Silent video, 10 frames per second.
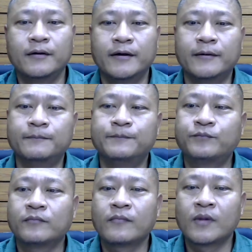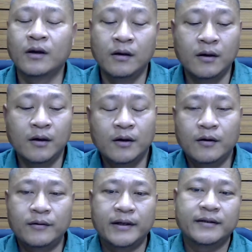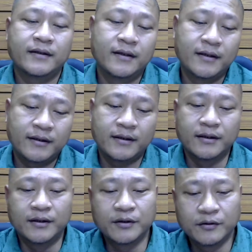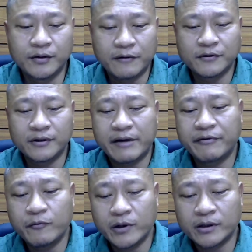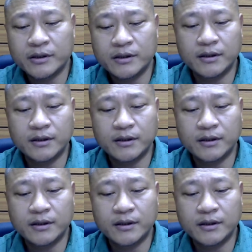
Yeah. All right. Good afternoon, everyone.